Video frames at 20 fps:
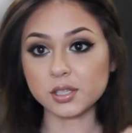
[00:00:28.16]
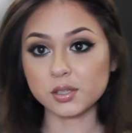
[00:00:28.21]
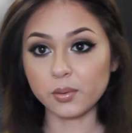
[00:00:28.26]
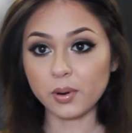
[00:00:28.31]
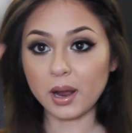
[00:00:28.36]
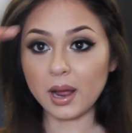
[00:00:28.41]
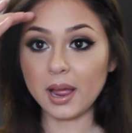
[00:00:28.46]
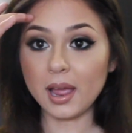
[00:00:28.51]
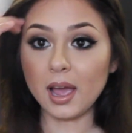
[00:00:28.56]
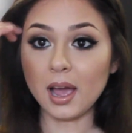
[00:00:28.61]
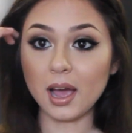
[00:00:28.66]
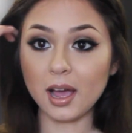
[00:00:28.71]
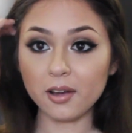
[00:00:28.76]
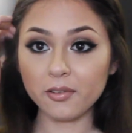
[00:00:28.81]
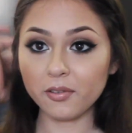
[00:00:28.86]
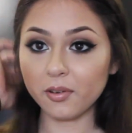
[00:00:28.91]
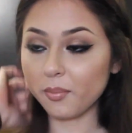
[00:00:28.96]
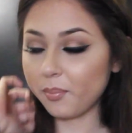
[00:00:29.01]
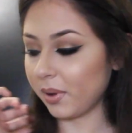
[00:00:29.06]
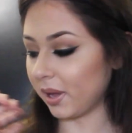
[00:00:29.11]
So I
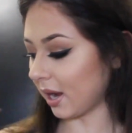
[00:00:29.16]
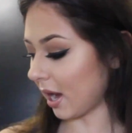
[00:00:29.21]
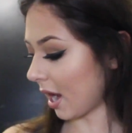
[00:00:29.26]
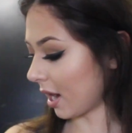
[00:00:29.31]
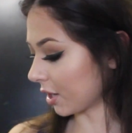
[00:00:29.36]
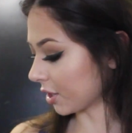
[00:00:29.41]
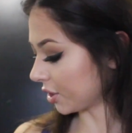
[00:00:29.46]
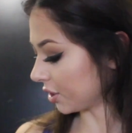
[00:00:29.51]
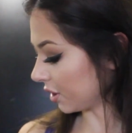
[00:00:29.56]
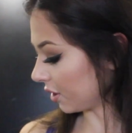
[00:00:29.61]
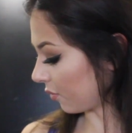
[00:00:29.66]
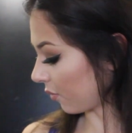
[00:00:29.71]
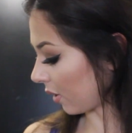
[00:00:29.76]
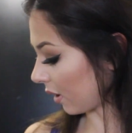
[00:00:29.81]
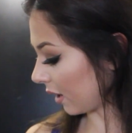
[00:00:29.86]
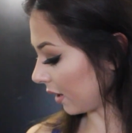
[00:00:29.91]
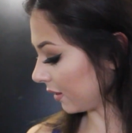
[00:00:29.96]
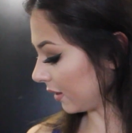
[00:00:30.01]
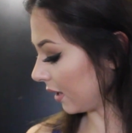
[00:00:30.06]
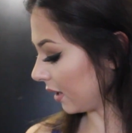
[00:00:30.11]
have been actually
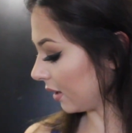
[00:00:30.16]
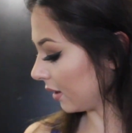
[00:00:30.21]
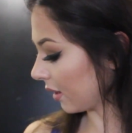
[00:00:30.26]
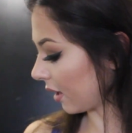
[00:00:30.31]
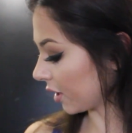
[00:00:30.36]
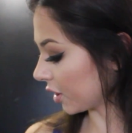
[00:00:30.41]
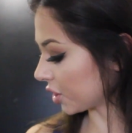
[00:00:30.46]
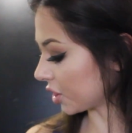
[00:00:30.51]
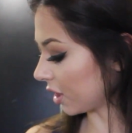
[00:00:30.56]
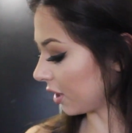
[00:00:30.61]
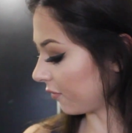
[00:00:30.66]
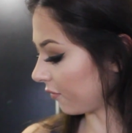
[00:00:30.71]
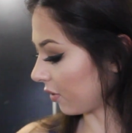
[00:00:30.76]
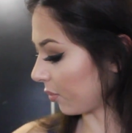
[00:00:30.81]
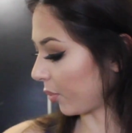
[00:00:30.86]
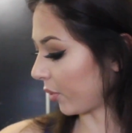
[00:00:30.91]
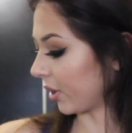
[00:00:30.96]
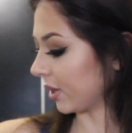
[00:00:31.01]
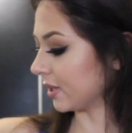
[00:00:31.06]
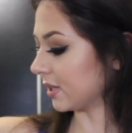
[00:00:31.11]
wearing the Luxury for
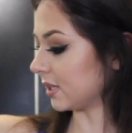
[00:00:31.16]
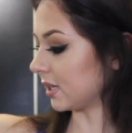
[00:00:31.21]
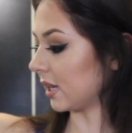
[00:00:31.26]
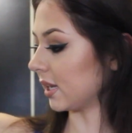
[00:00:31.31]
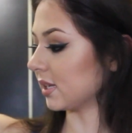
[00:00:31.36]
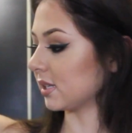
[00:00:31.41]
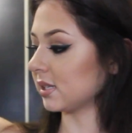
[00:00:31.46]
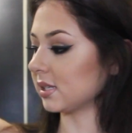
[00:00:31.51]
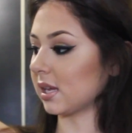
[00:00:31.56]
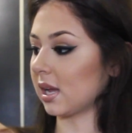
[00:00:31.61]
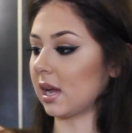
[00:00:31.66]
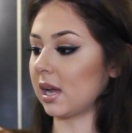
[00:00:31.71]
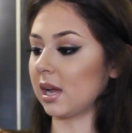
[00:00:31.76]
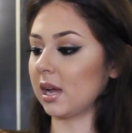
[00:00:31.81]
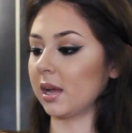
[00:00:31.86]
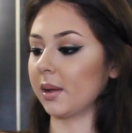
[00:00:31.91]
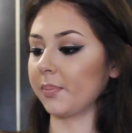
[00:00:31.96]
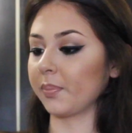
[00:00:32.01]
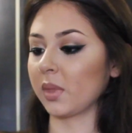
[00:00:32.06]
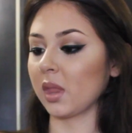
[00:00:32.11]
Princess
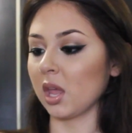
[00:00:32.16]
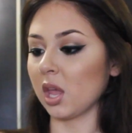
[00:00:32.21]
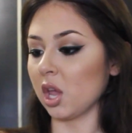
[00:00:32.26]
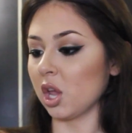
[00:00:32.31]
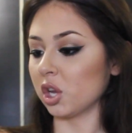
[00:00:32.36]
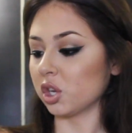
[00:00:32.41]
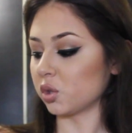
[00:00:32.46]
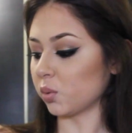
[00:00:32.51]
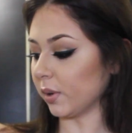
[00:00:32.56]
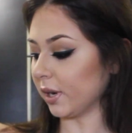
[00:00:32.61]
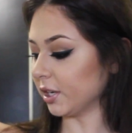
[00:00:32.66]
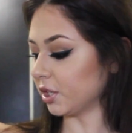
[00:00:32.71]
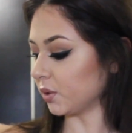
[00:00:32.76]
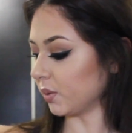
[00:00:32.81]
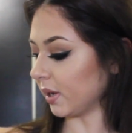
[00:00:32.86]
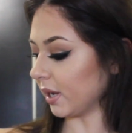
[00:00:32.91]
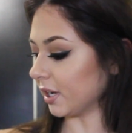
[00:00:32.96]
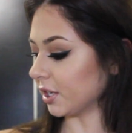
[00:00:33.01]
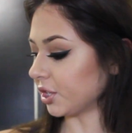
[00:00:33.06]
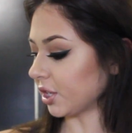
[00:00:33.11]

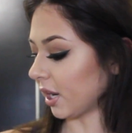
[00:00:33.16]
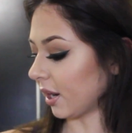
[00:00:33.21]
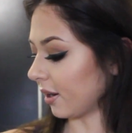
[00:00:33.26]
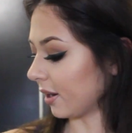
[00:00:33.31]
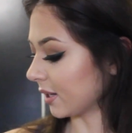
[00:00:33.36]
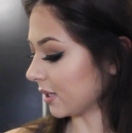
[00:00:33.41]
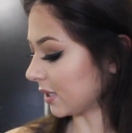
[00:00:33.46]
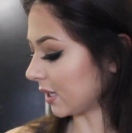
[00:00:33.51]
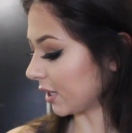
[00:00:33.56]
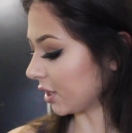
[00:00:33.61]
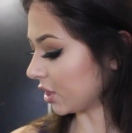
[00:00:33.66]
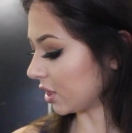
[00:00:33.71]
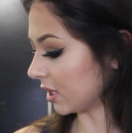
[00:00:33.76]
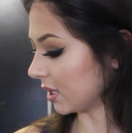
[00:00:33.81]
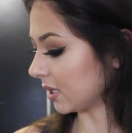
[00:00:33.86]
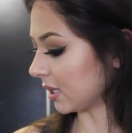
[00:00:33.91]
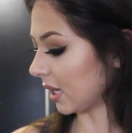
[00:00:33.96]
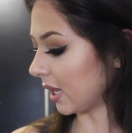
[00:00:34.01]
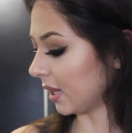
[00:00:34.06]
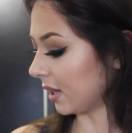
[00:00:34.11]
22-inch hair
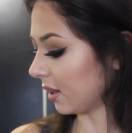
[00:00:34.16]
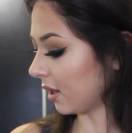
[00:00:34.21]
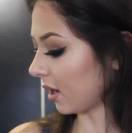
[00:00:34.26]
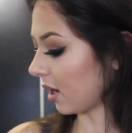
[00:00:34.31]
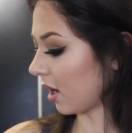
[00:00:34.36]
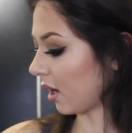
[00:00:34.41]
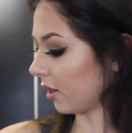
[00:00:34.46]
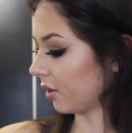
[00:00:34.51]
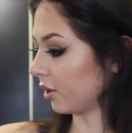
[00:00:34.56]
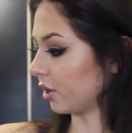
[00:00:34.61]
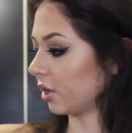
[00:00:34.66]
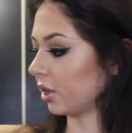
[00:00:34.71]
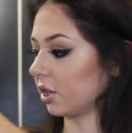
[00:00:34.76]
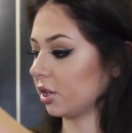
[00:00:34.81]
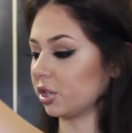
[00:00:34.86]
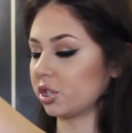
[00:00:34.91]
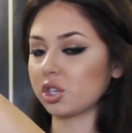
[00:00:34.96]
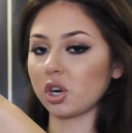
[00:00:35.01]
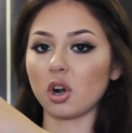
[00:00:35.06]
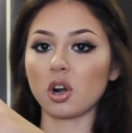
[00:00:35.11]
extensions in the
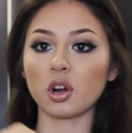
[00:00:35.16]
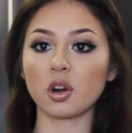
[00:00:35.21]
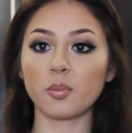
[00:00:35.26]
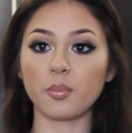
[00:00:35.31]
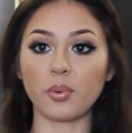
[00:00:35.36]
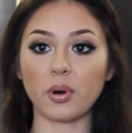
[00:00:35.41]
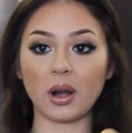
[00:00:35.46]
color dark